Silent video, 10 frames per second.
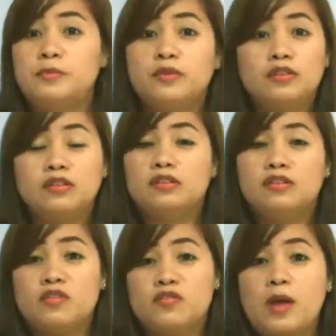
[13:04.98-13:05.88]
of
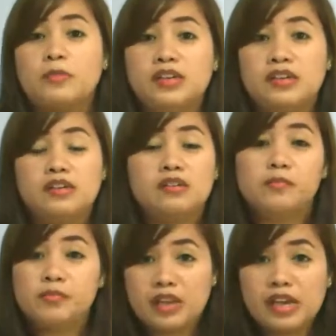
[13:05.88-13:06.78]
people your family
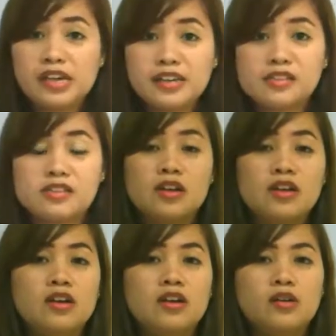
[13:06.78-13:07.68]
is,
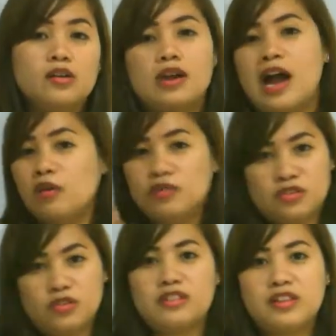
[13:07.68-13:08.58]
or how
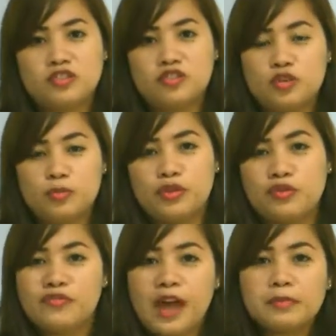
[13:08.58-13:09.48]
is your relationship with
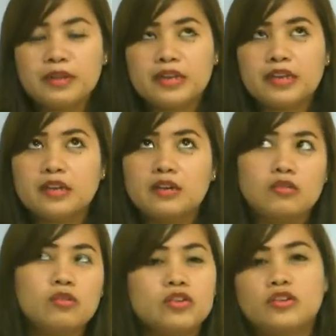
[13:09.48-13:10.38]
your family,
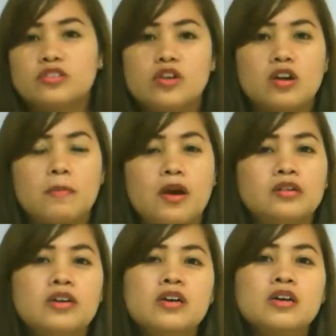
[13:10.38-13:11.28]
or you can talk
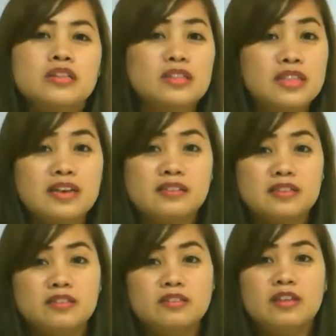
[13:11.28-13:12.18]
about the things
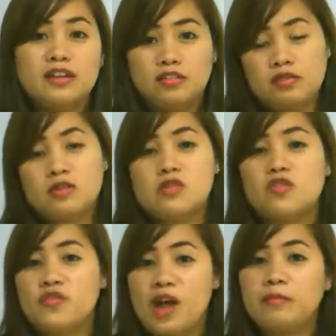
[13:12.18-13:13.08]
that you like doing with
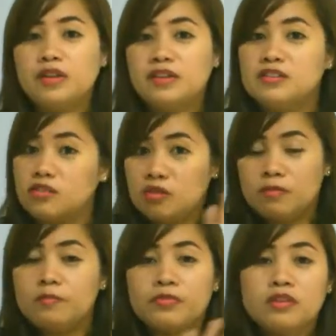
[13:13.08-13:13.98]
your family.
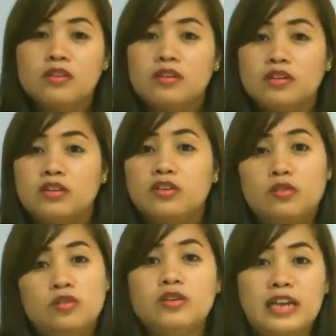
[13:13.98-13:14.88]
So
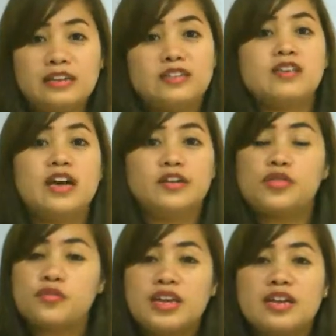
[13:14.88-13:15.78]
you can
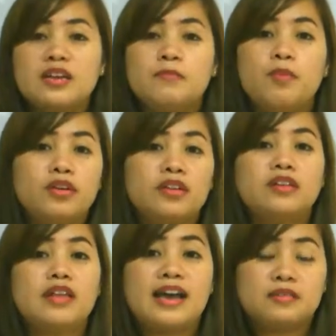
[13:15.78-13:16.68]
decide 3
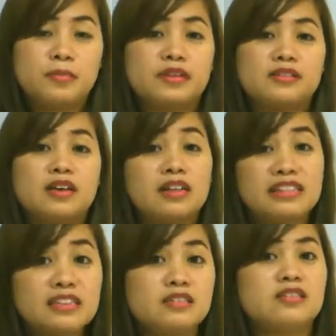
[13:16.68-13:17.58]
important aspects
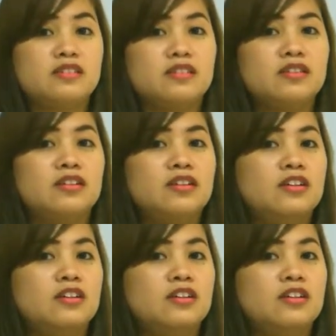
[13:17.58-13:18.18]
at least.